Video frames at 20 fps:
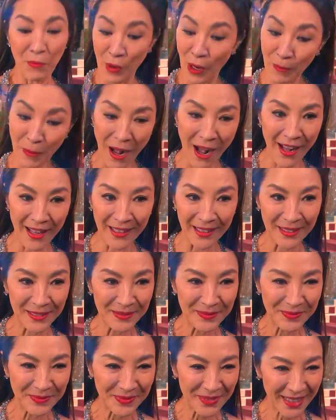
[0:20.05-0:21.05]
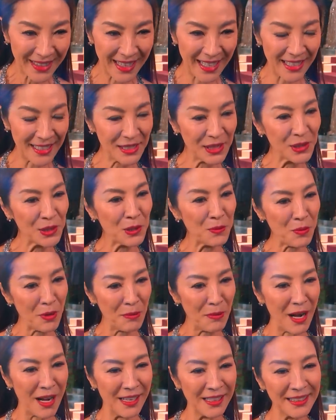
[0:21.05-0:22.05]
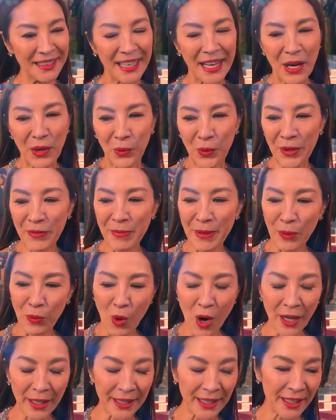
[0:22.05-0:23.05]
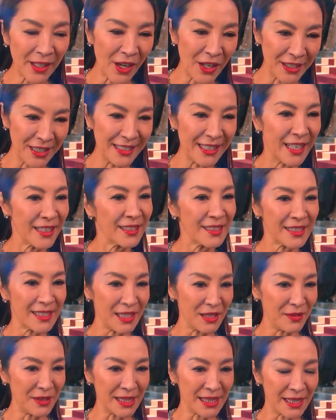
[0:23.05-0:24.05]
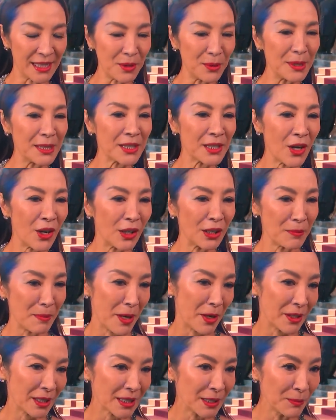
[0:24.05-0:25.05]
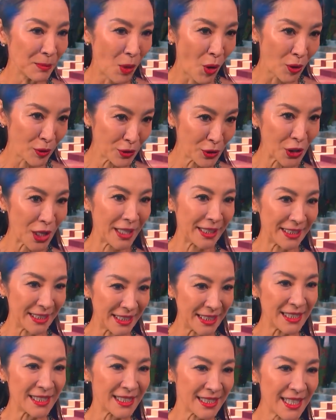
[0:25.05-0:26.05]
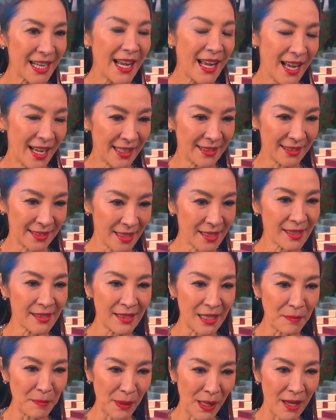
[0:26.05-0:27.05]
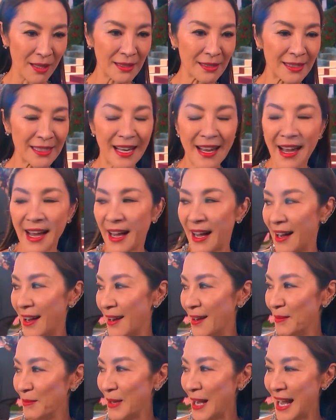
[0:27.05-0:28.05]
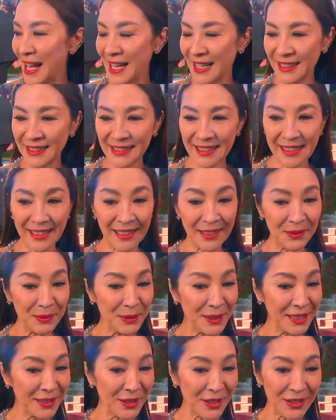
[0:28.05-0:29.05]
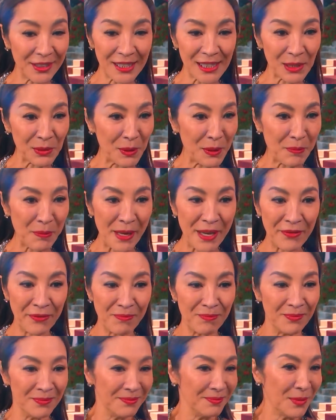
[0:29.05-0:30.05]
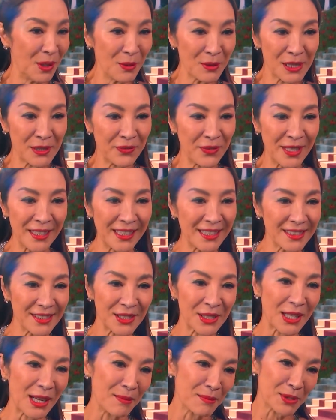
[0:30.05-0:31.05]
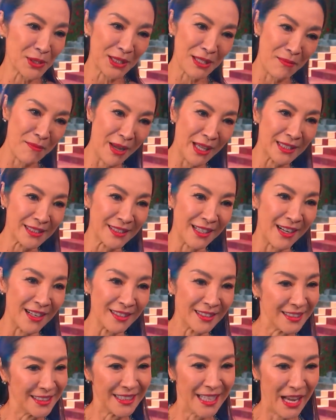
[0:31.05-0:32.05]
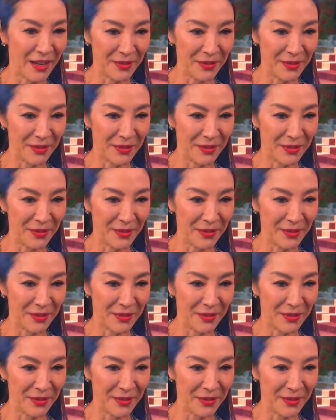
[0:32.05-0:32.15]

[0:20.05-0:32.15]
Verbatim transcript: Prabal thanks to Prabal. We've been working on another TV series called American Born Chinese at Disney Plus, um, and uh, we thought this would be most fitting to come to the Met Gala and